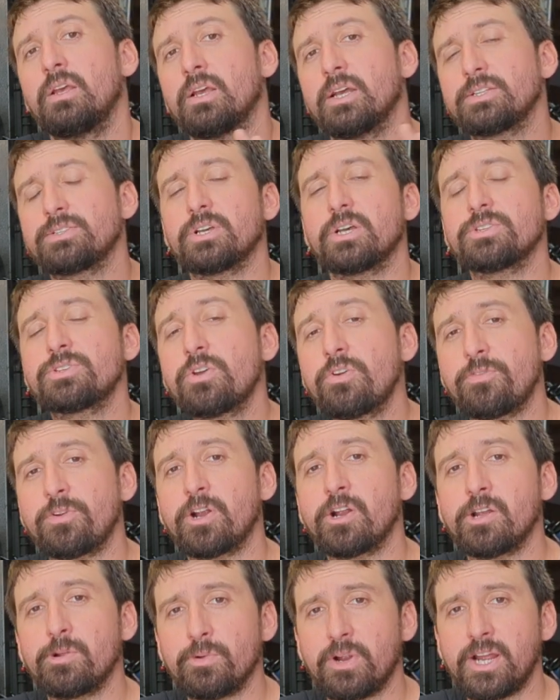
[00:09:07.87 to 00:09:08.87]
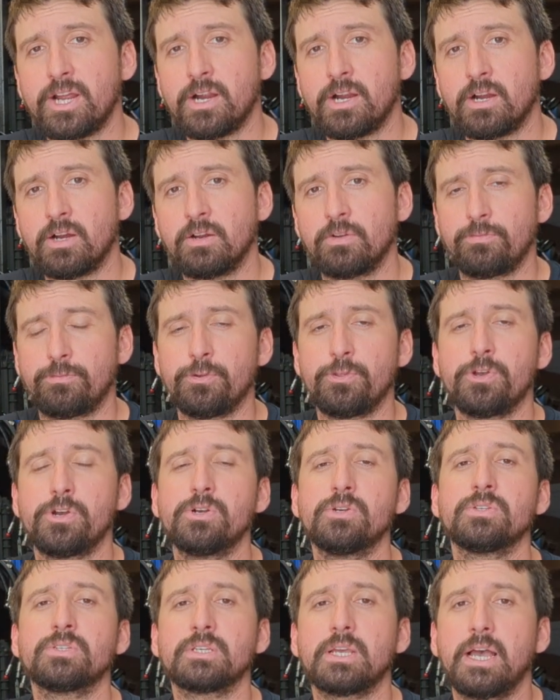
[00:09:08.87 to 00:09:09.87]
It's also very rare for
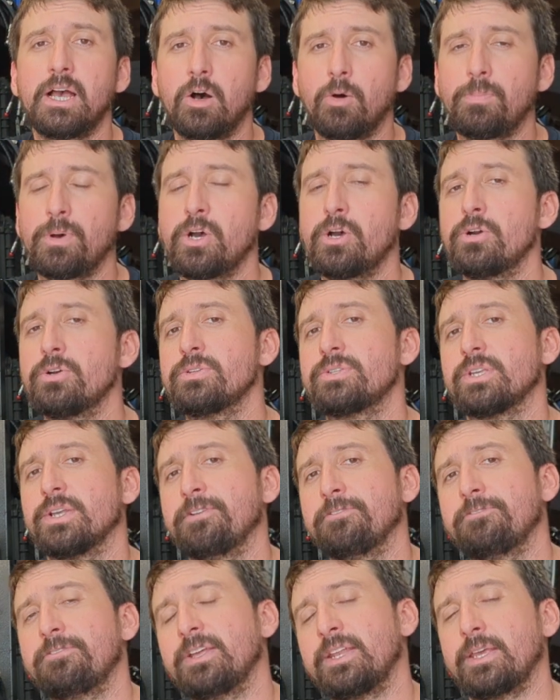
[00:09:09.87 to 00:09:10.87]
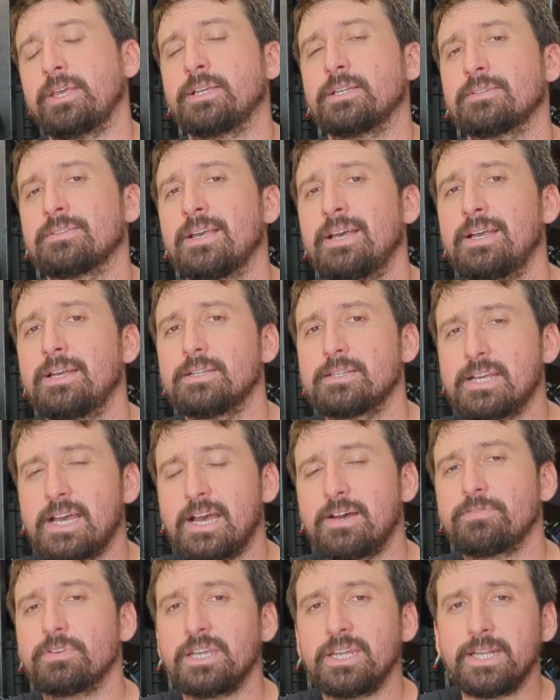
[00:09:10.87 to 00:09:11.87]
those elbows and fittings to
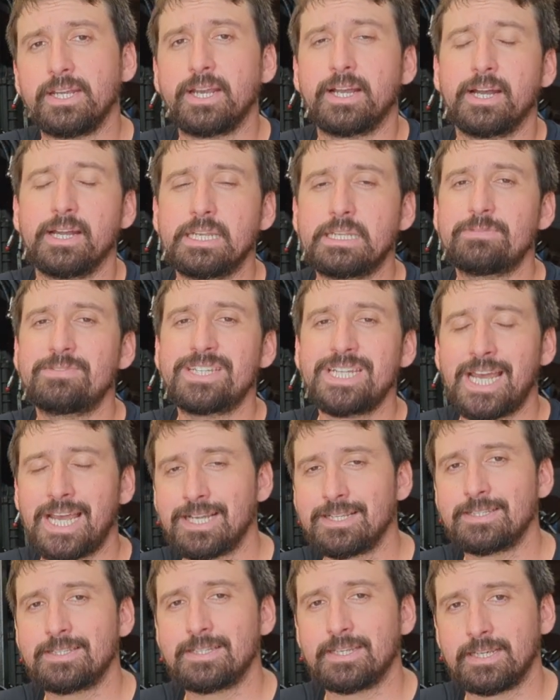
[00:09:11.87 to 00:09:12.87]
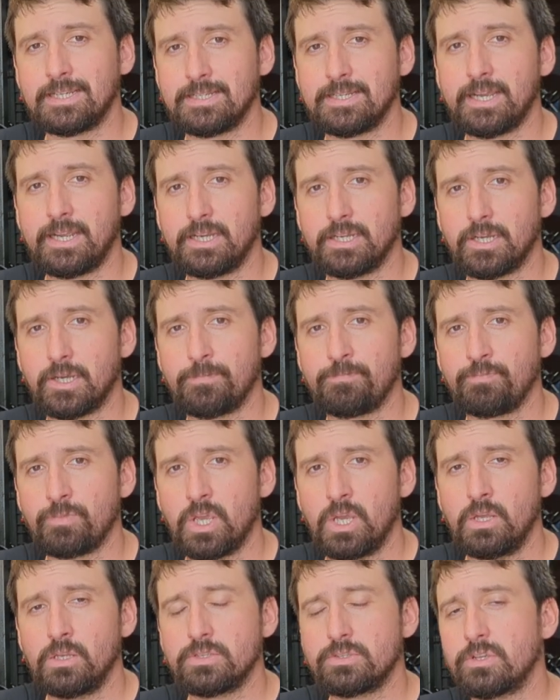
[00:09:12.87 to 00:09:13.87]
have any kind of testing data.
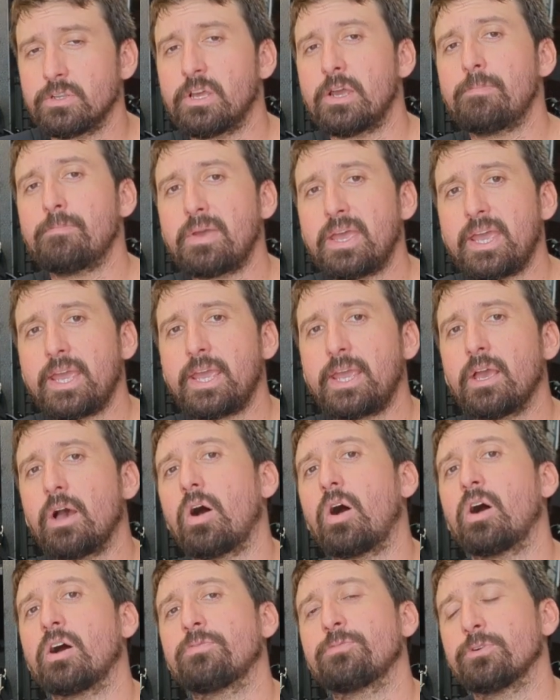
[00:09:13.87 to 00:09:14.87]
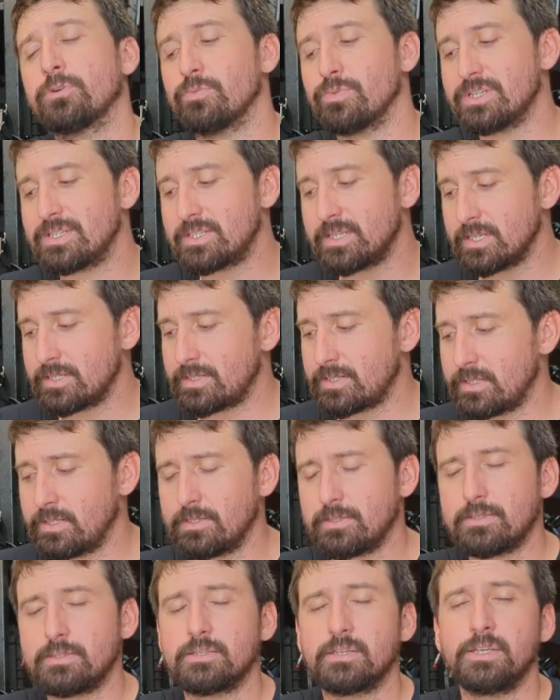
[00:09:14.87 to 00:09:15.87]
So they may offer
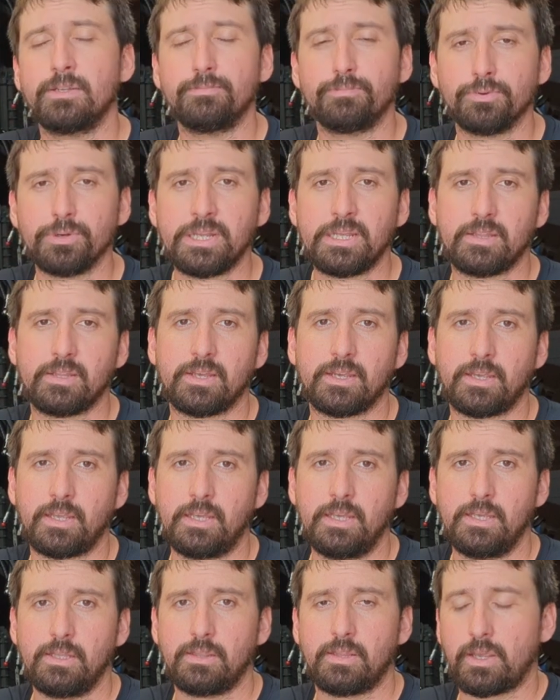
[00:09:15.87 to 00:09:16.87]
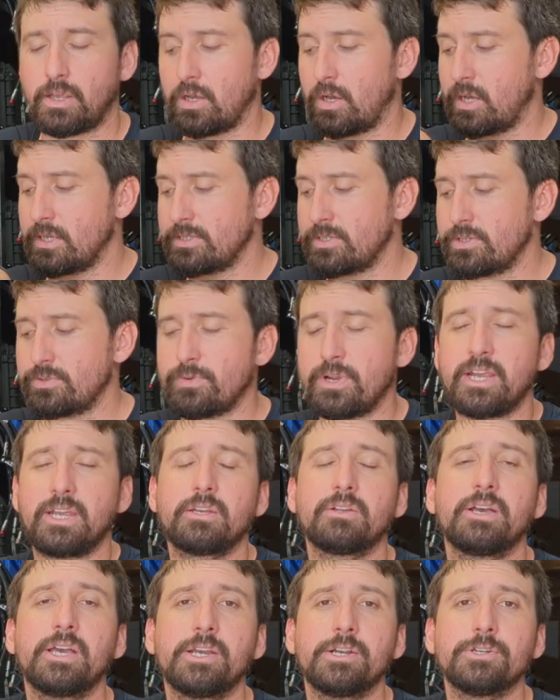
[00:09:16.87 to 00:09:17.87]
resistance in breathing that causes
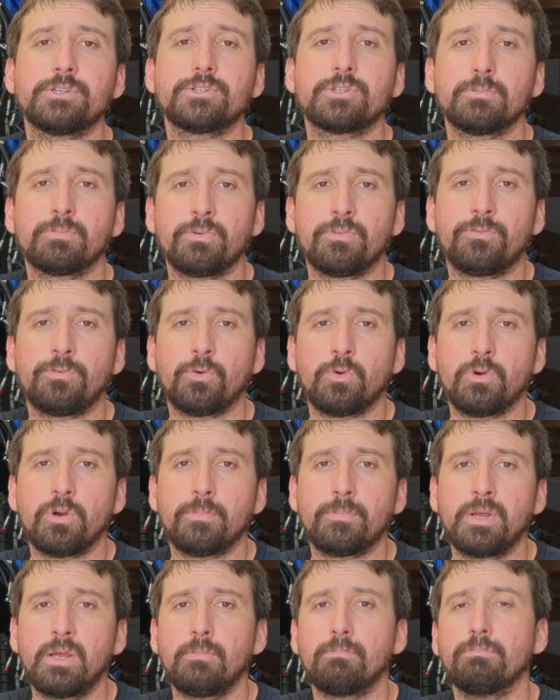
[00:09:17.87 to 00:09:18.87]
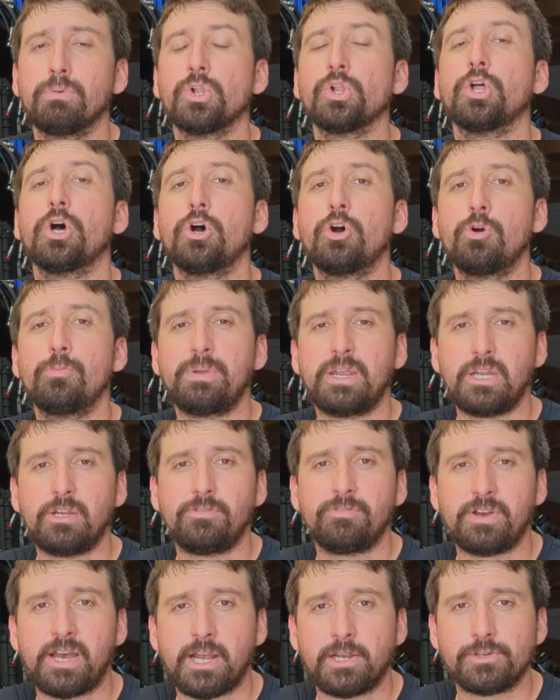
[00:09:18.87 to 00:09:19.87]
regulators to perform below
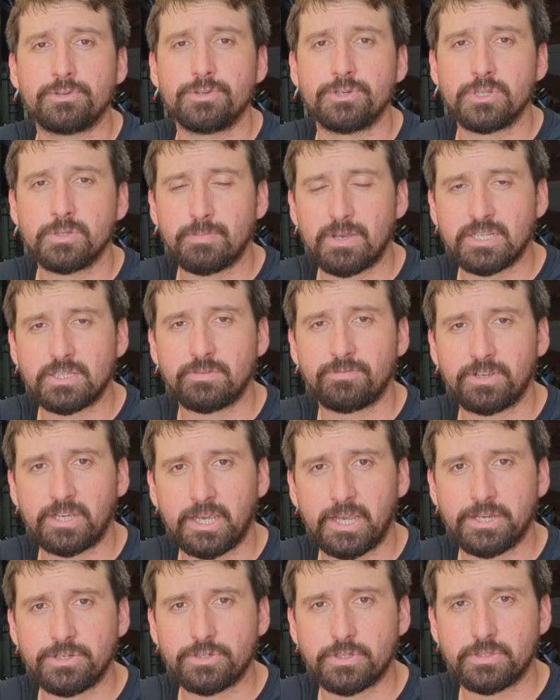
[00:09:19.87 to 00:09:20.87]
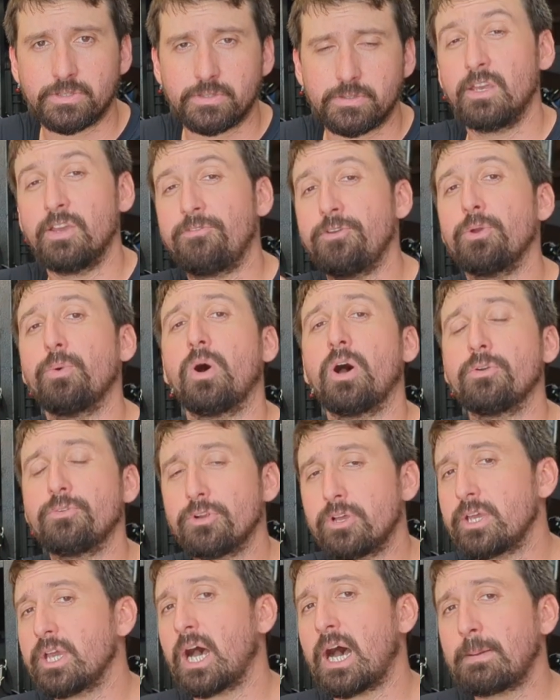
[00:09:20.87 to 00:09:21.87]
manufacturer specifications. If you want
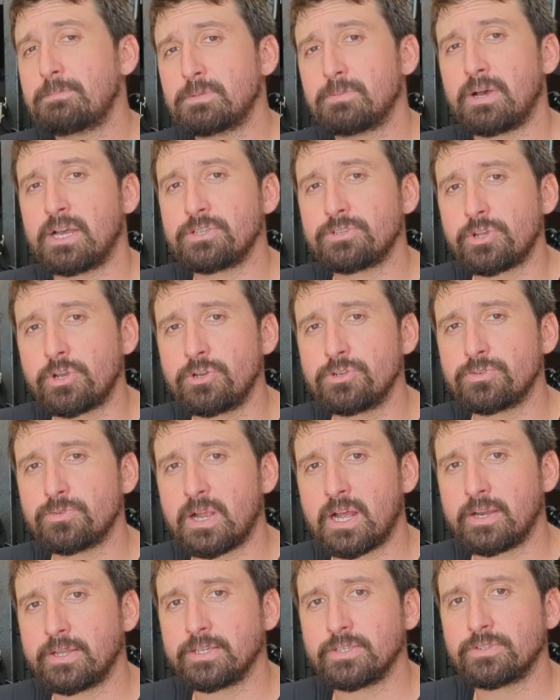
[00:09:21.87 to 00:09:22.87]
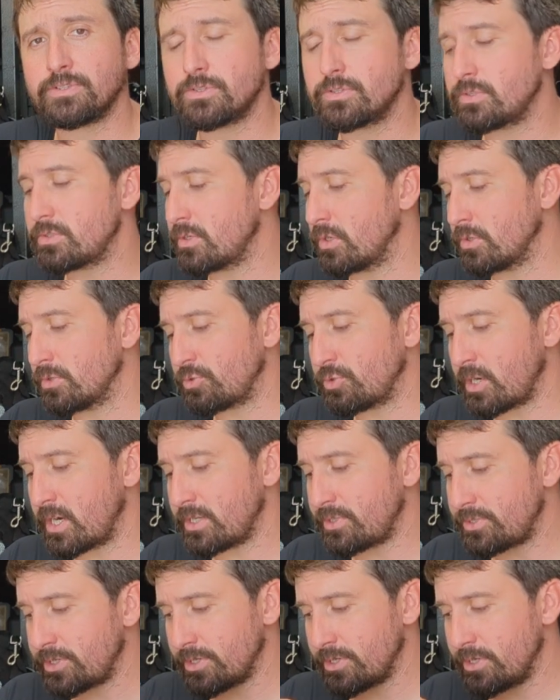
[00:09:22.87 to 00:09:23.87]
really optimized hose routings, don't try
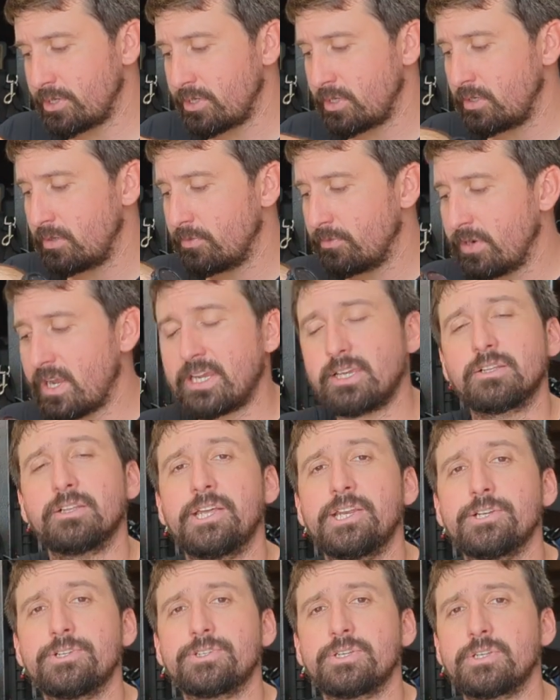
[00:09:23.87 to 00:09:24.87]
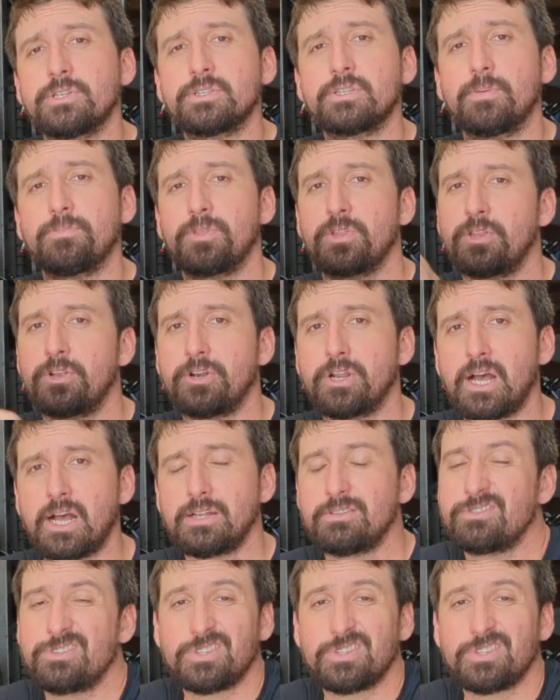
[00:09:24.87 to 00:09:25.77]
to turn regulators into something they're not.